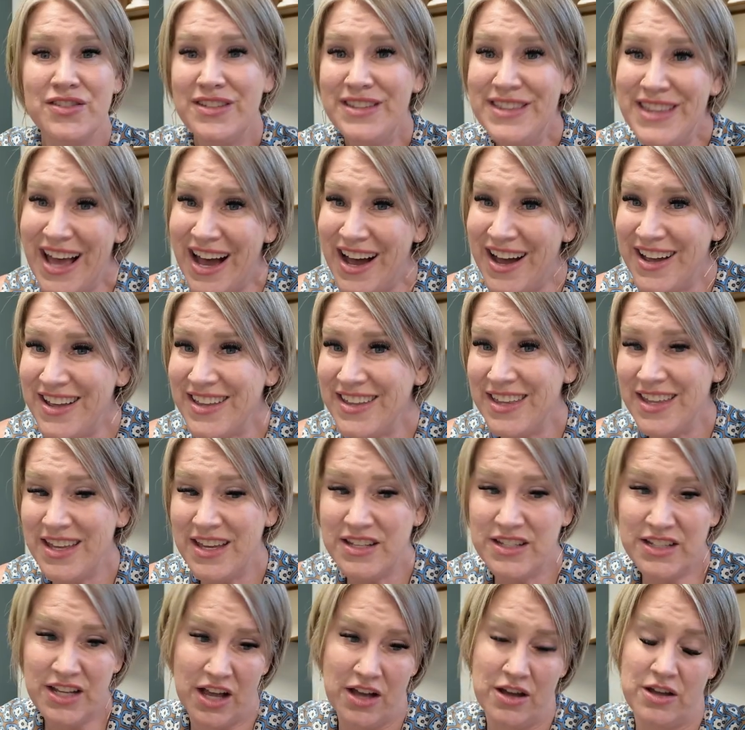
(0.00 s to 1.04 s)
not
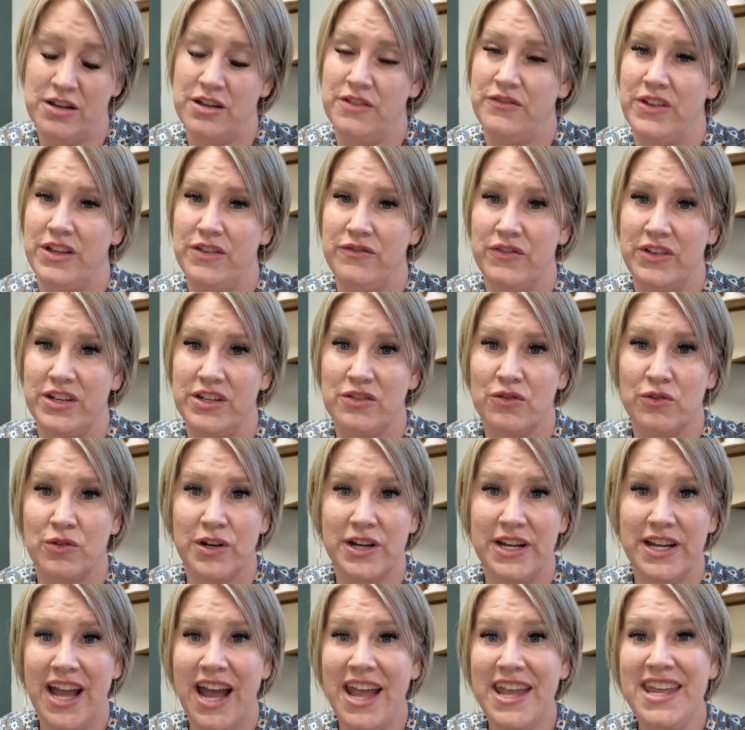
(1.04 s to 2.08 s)
a ton of
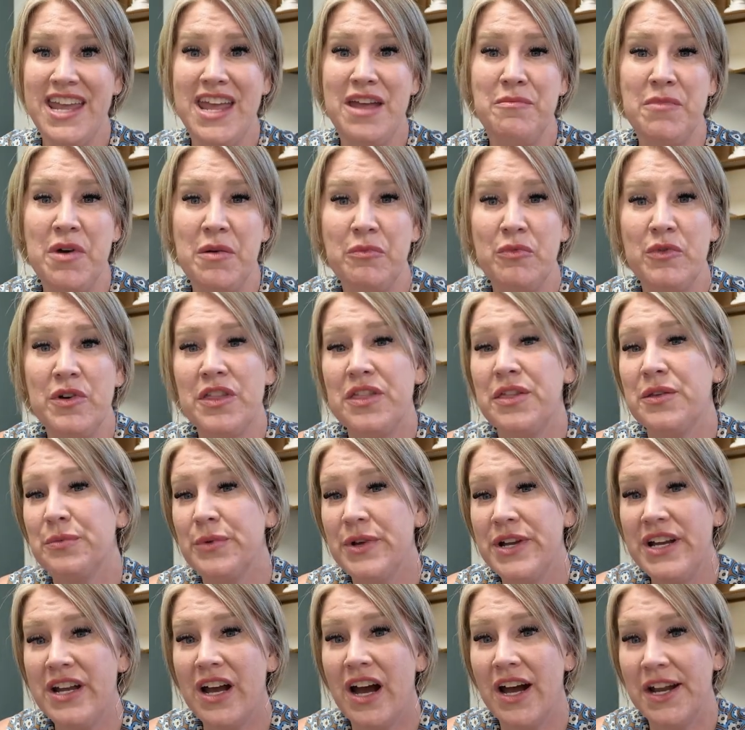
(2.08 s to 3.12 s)
inventory. I came up with
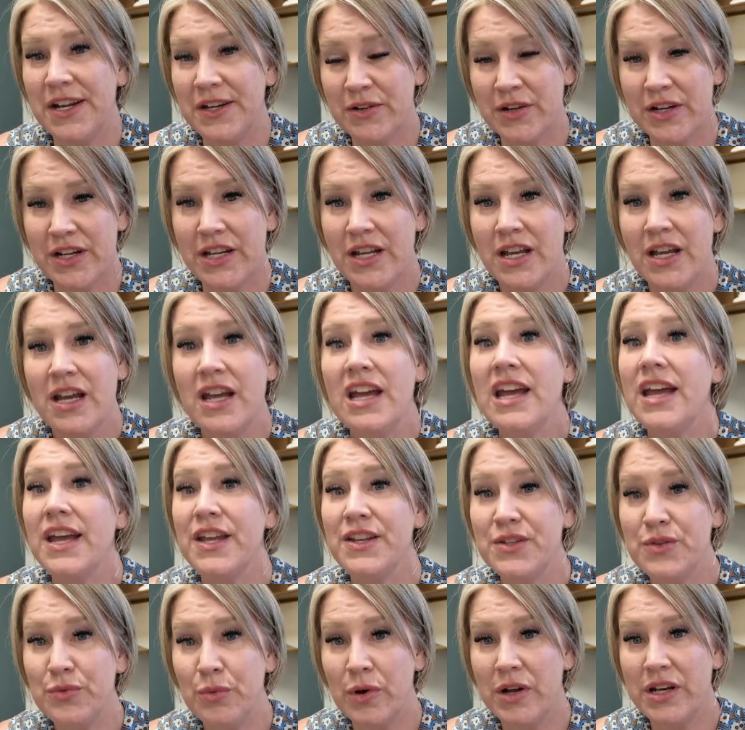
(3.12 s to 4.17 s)

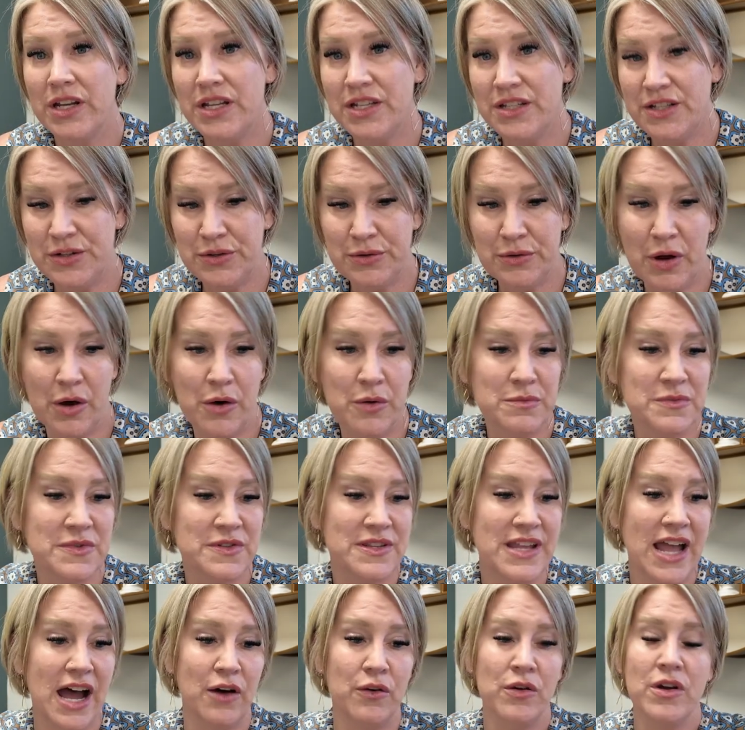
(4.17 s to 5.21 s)
322
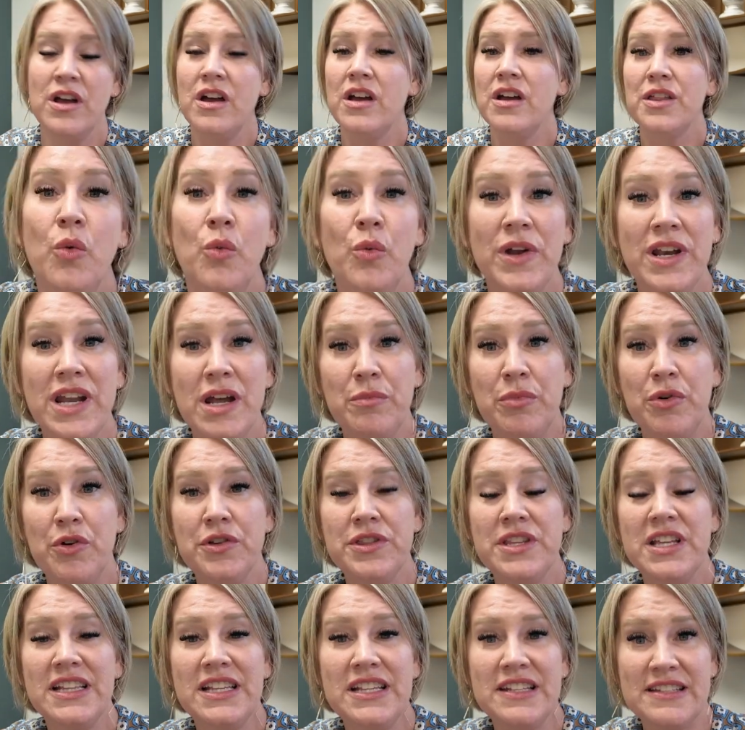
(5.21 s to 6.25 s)
homes. Now, when I
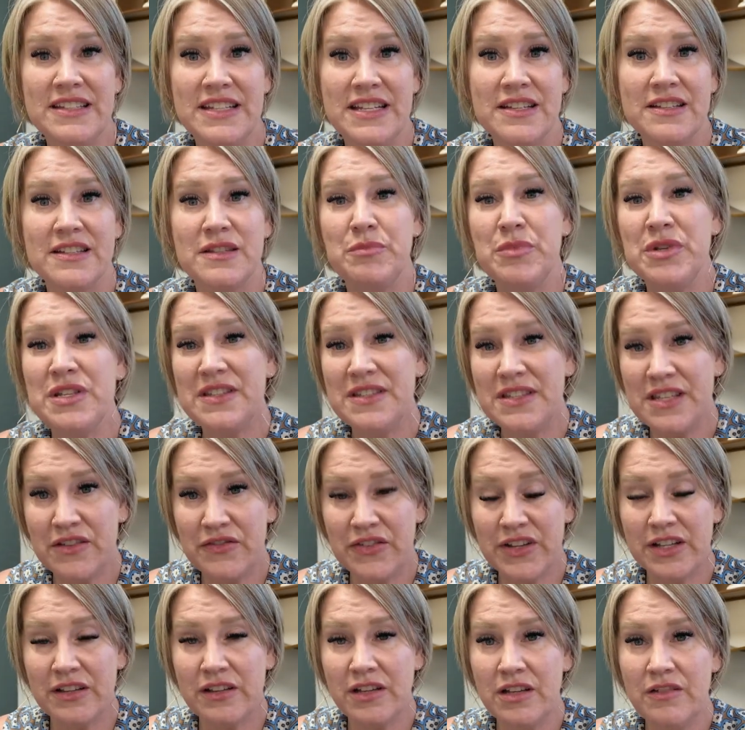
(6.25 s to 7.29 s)
pulled the listing
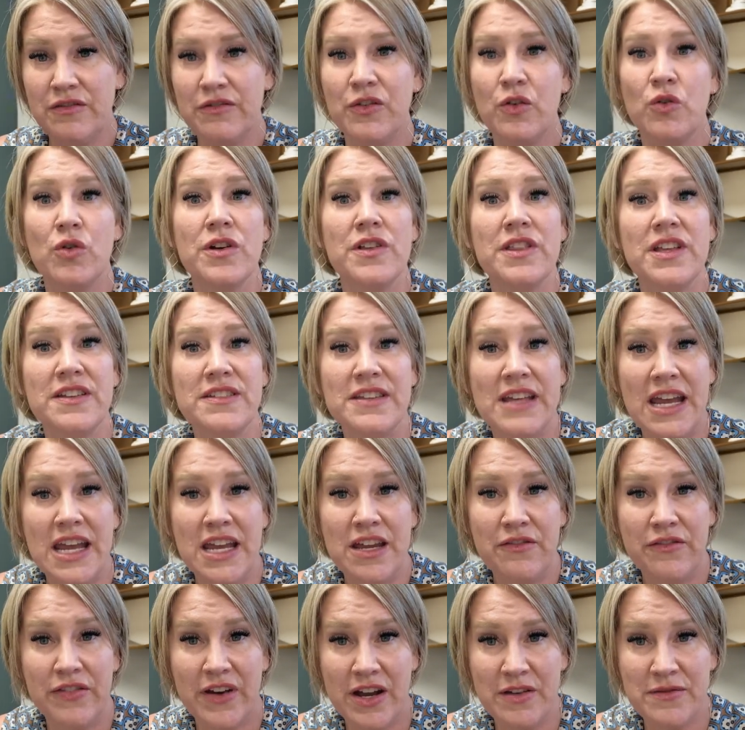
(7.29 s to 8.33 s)
specifically for this
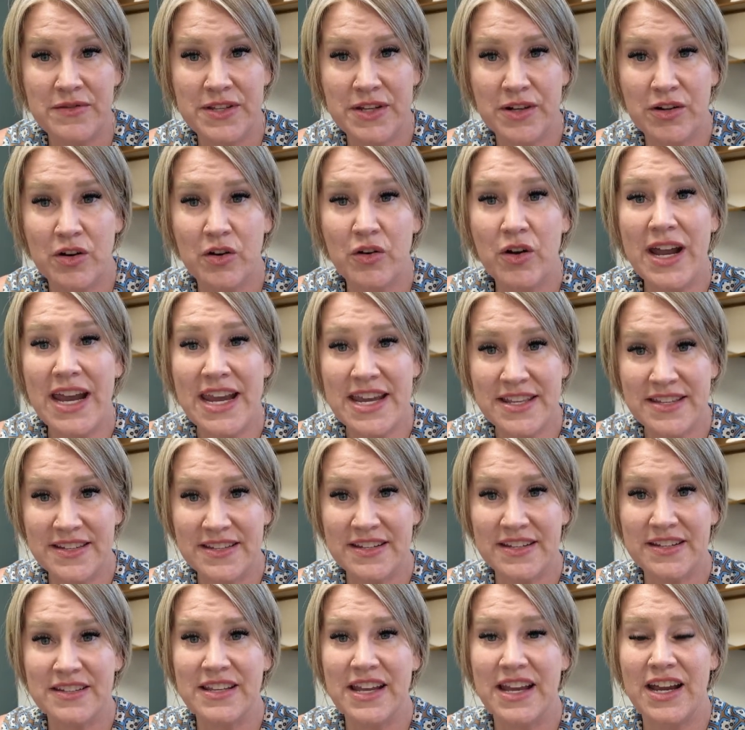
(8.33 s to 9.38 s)

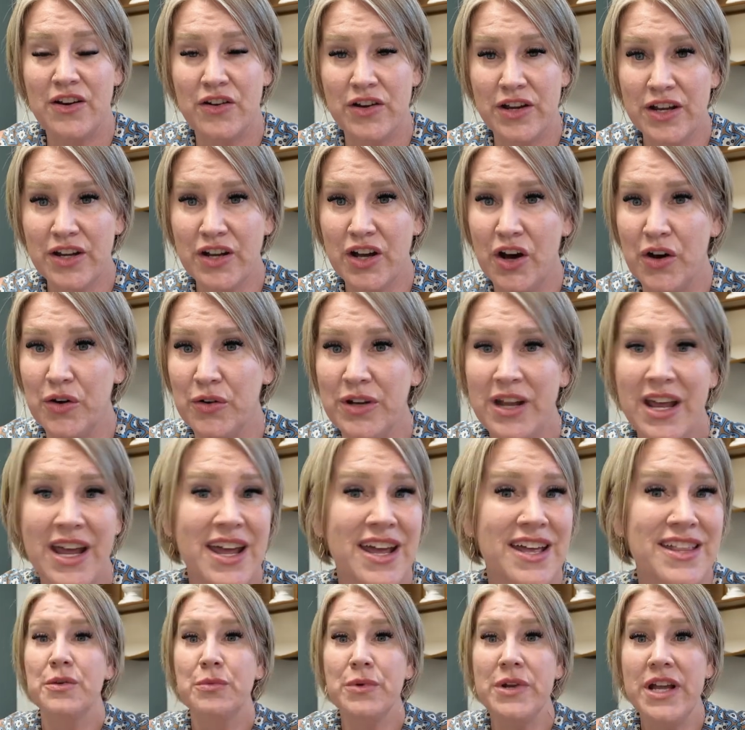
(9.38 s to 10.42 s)
85086 area code,
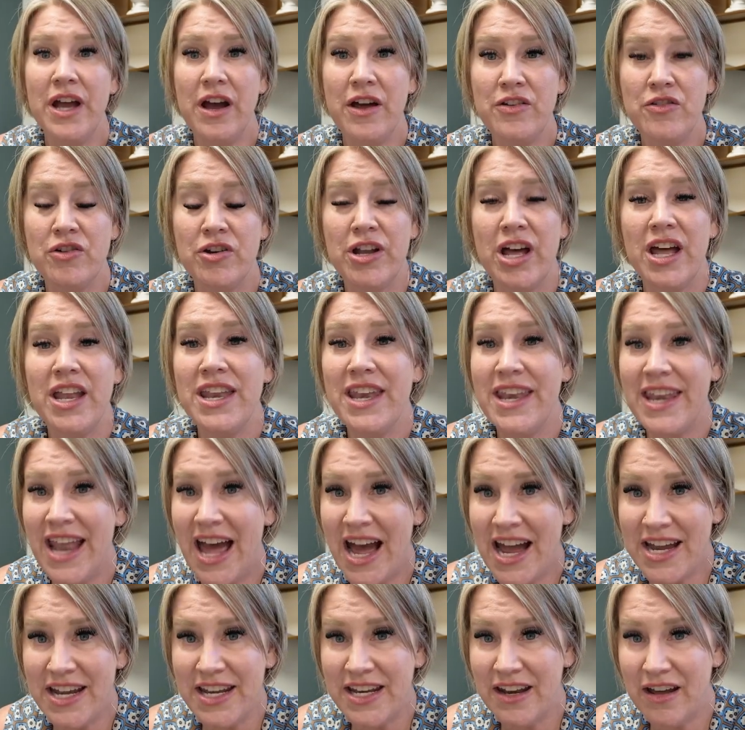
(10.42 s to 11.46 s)

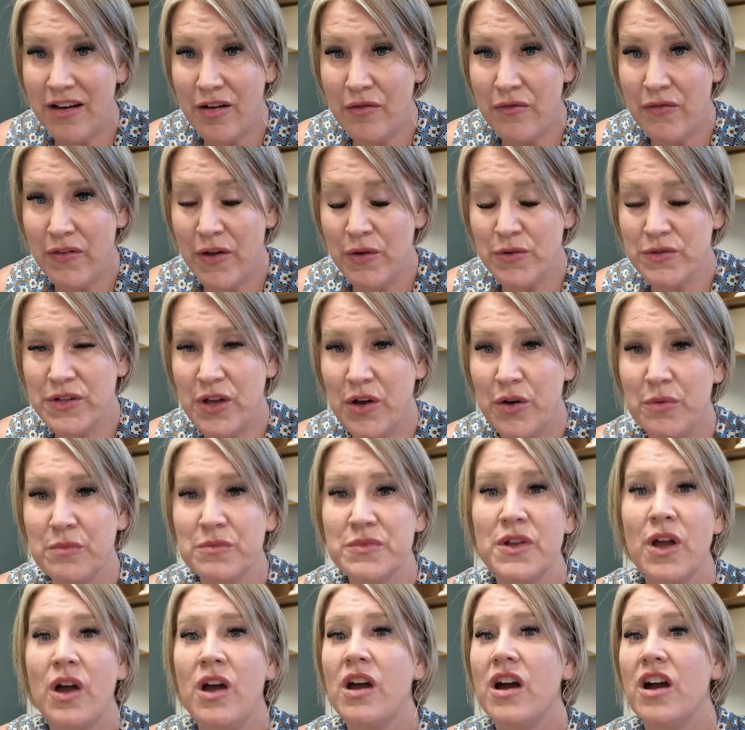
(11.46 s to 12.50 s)
309 of those
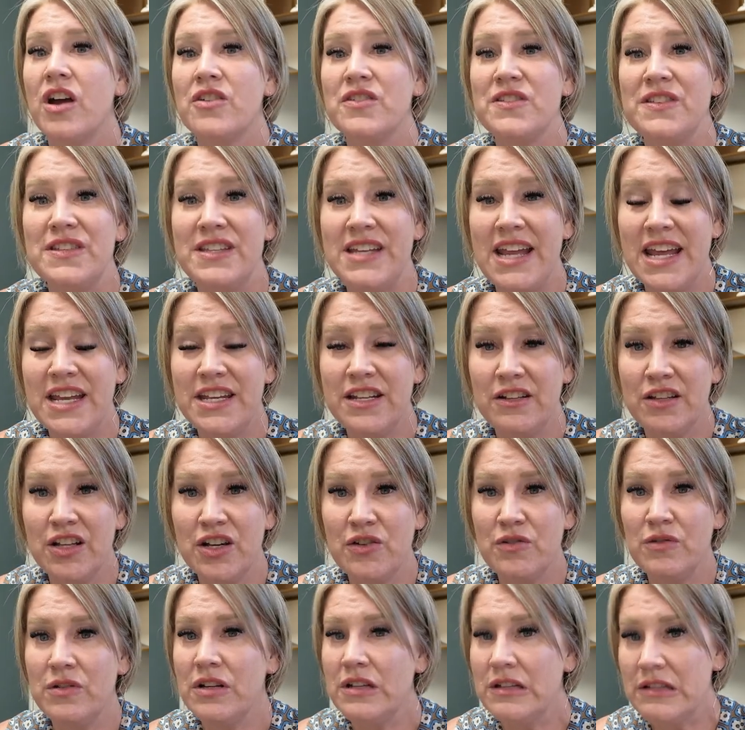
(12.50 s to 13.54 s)
homes are
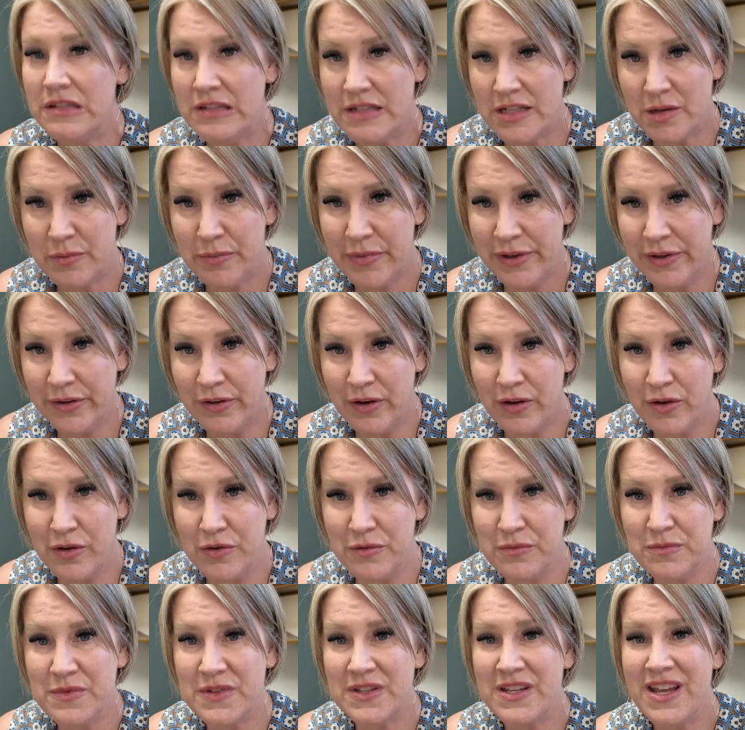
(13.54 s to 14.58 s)
standalone stick-built homes,